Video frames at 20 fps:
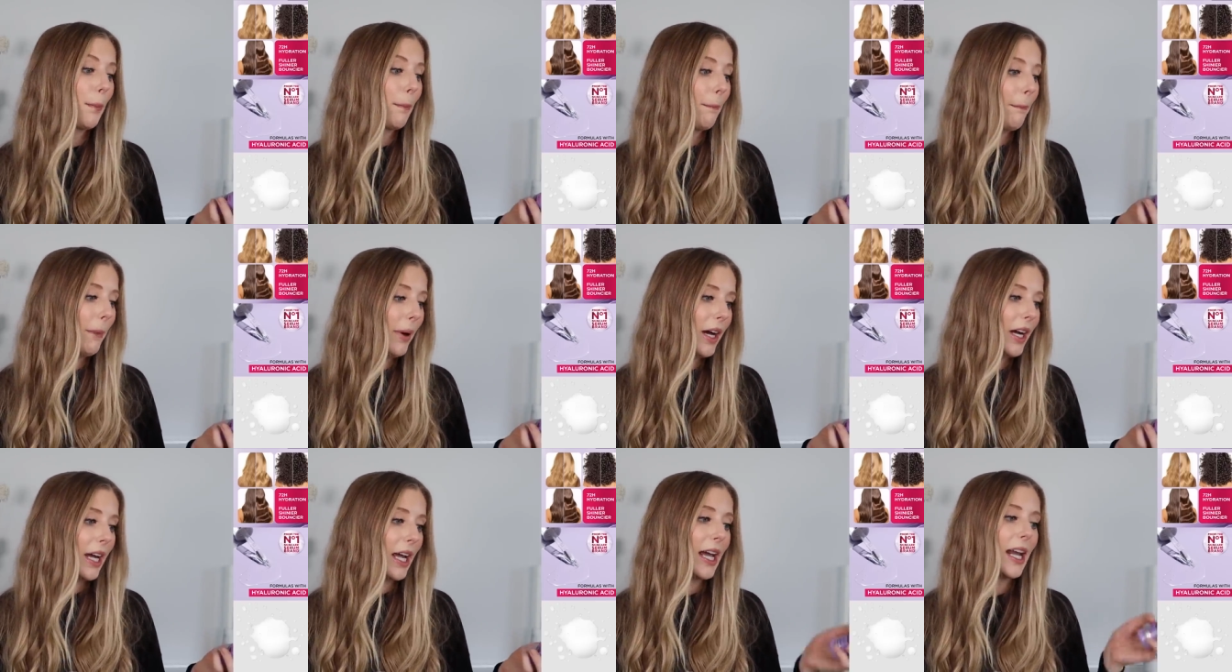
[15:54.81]

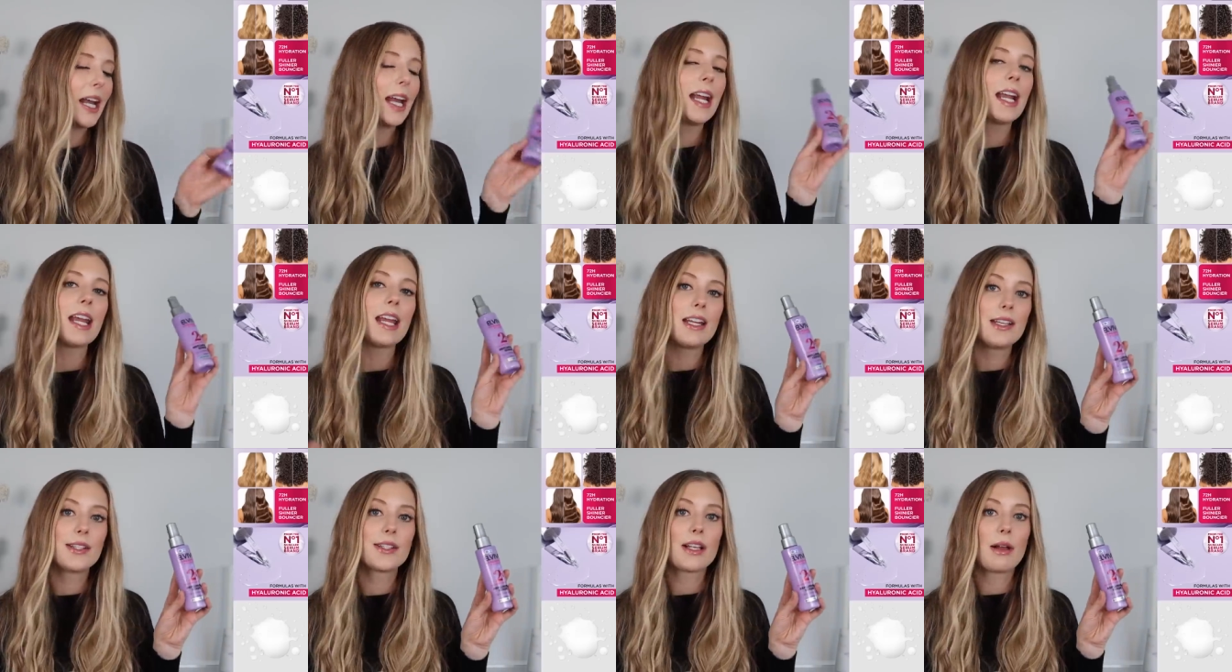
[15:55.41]
but it
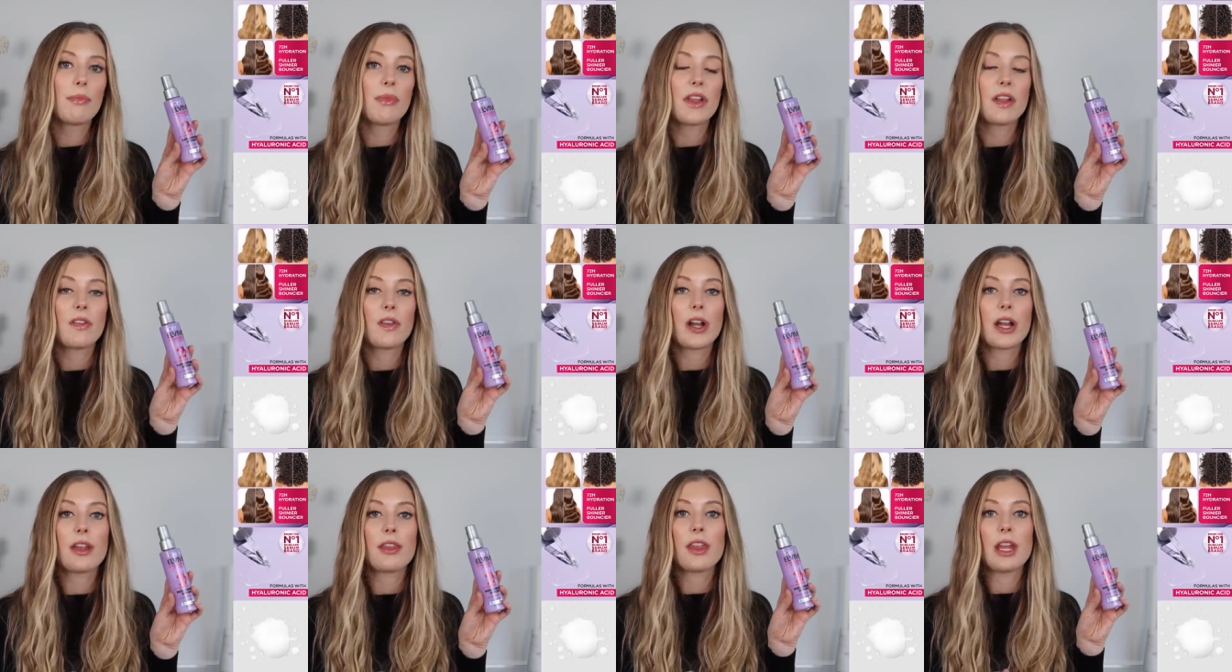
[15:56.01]
is something
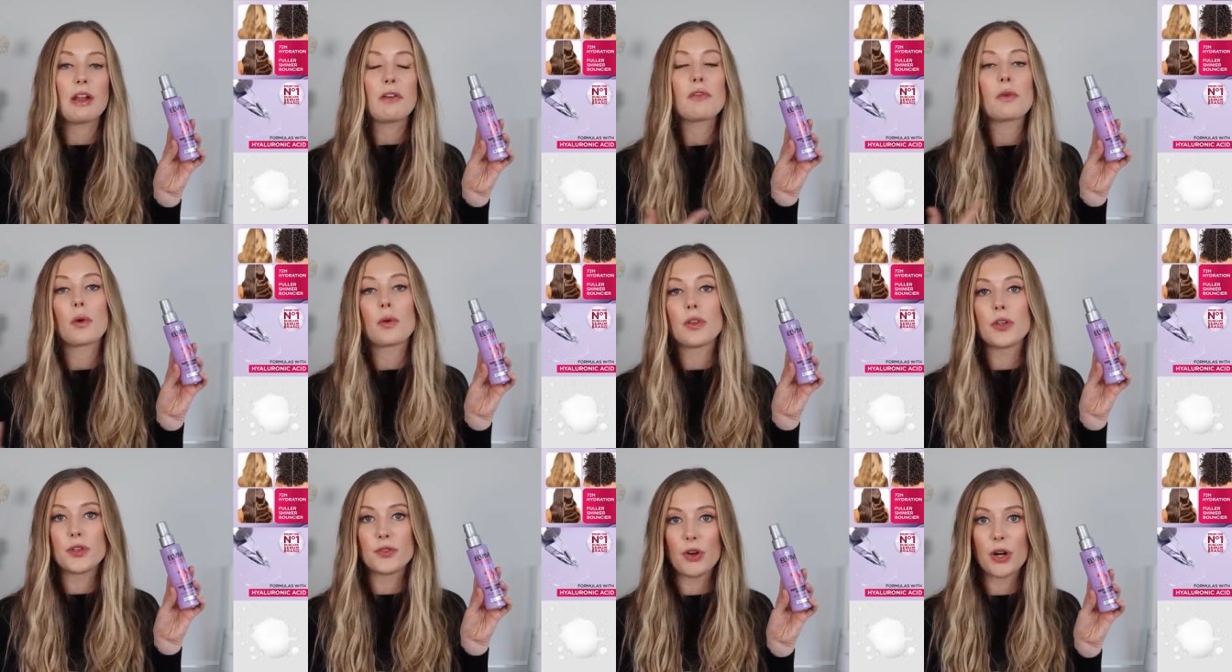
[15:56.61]
that I think for
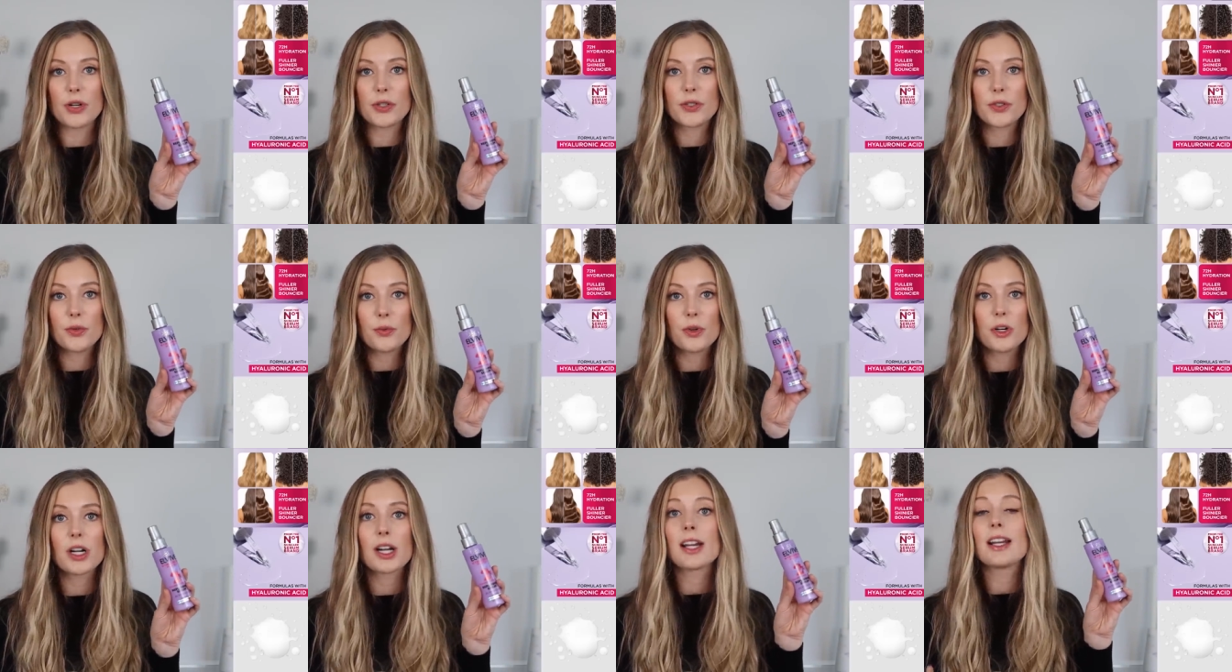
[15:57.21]
the
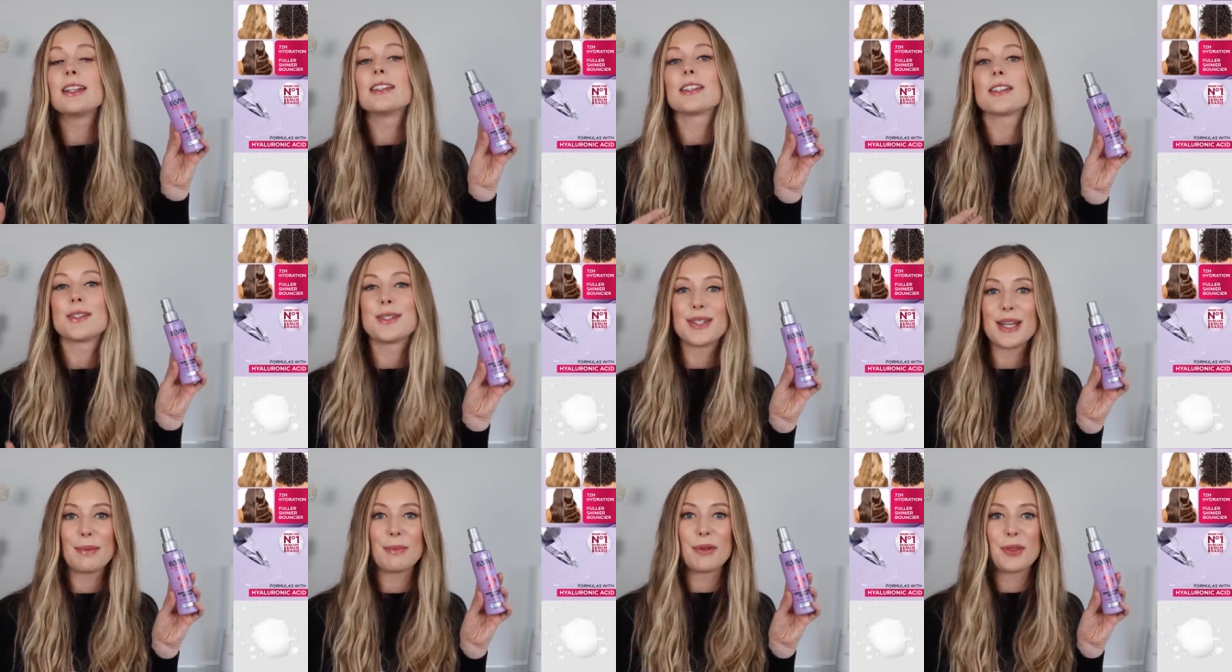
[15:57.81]
drugstore is a
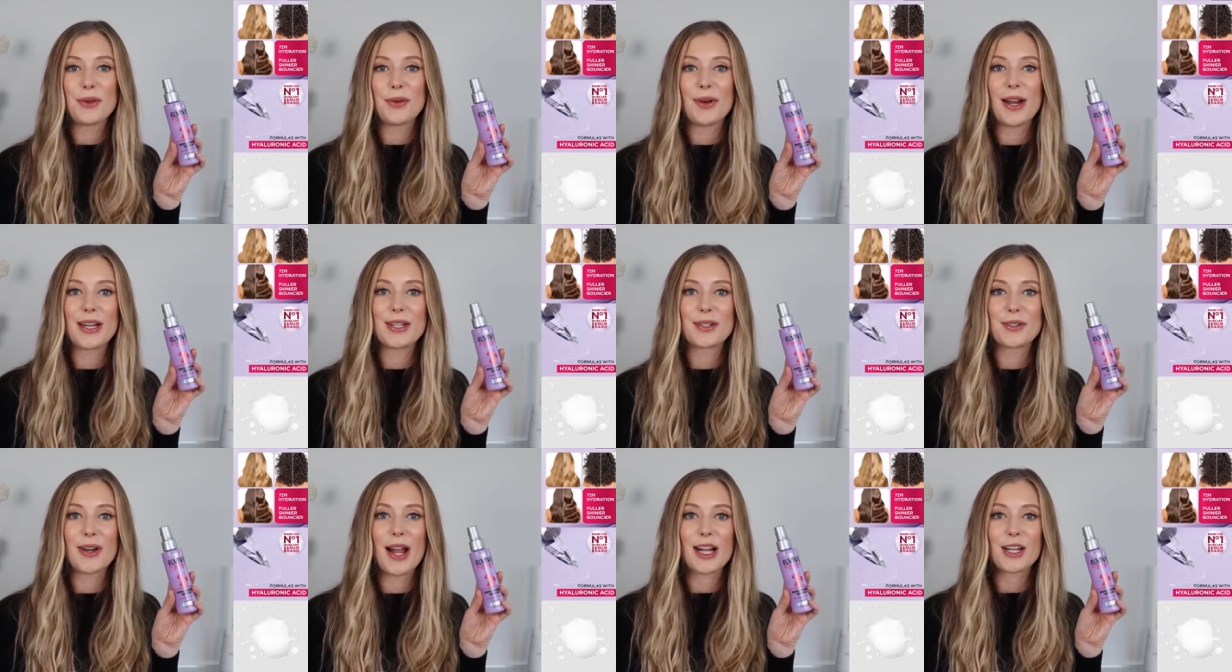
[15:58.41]
step in the
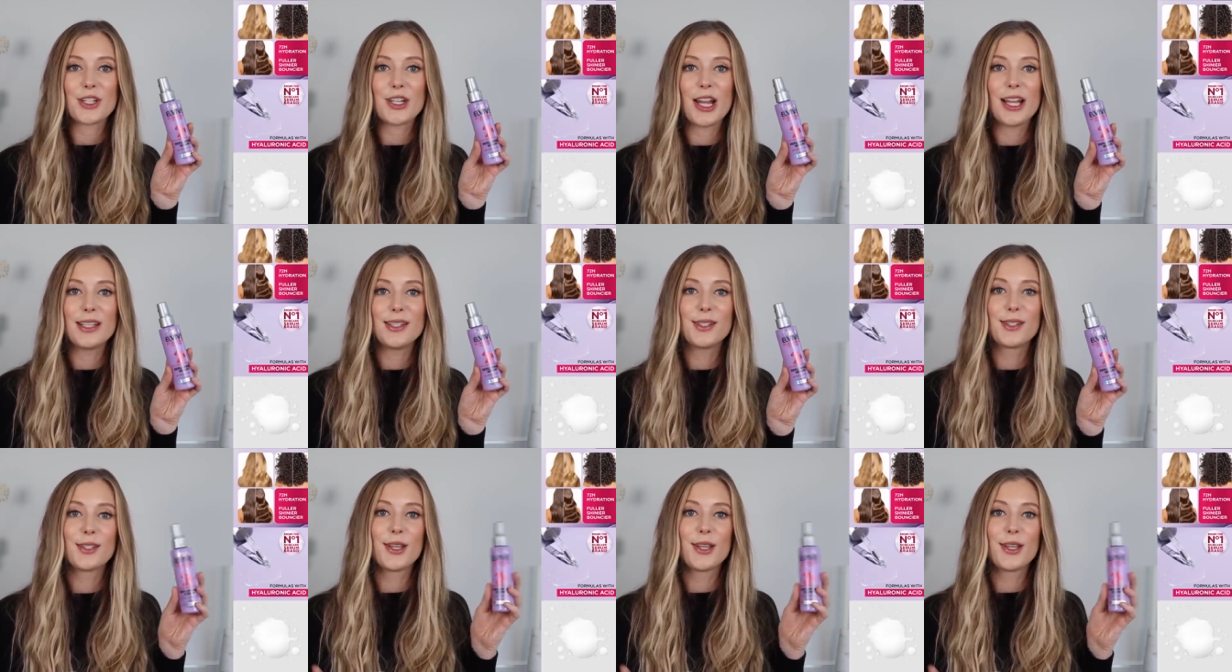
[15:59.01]
right direction.